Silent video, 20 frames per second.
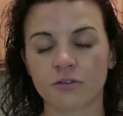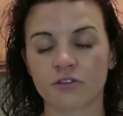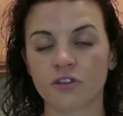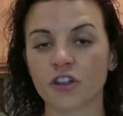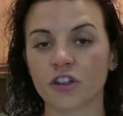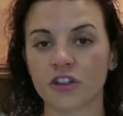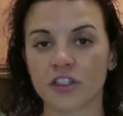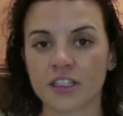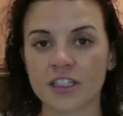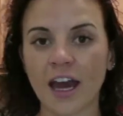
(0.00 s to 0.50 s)

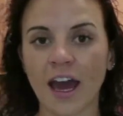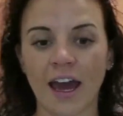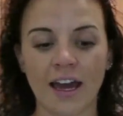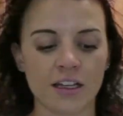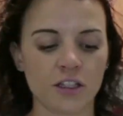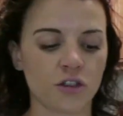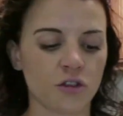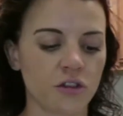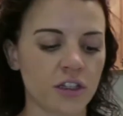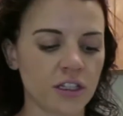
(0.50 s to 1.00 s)
for the day.
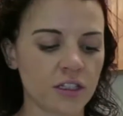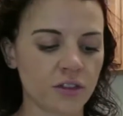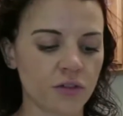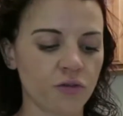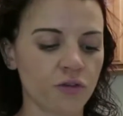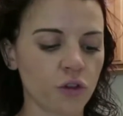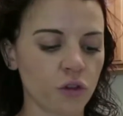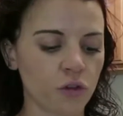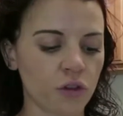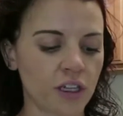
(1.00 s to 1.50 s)
So this
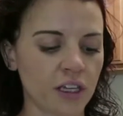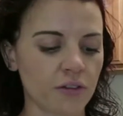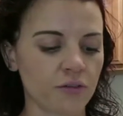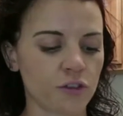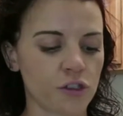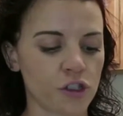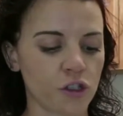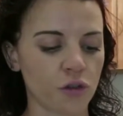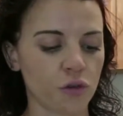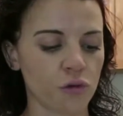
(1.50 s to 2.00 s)
food
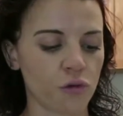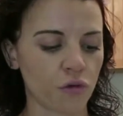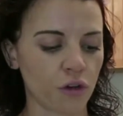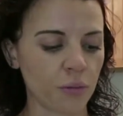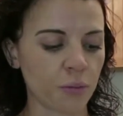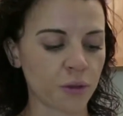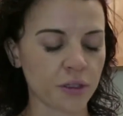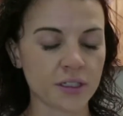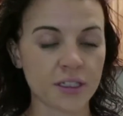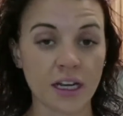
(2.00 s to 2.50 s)
gives you
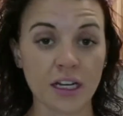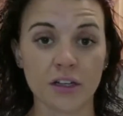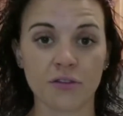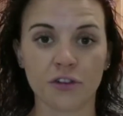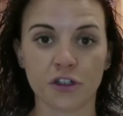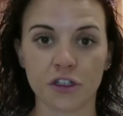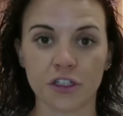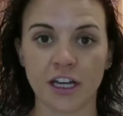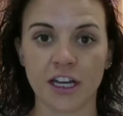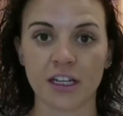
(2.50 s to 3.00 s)
3% of
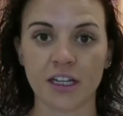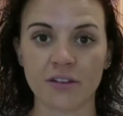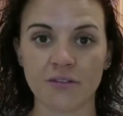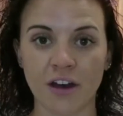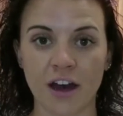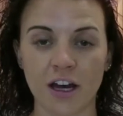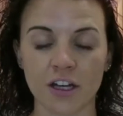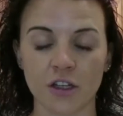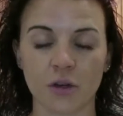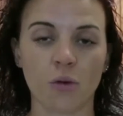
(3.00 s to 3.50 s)
your daily
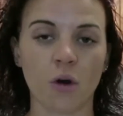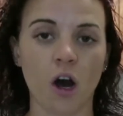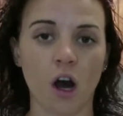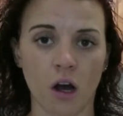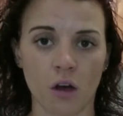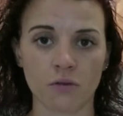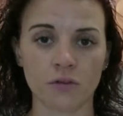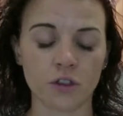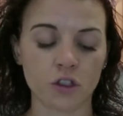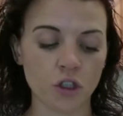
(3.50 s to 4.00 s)
value
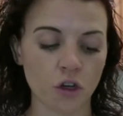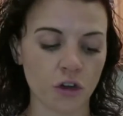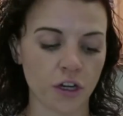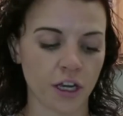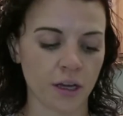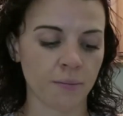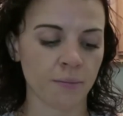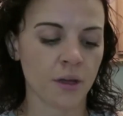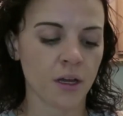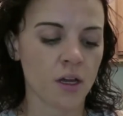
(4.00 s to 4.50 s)
of
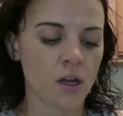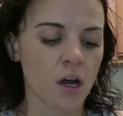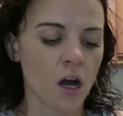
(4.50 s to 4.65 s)
sodium.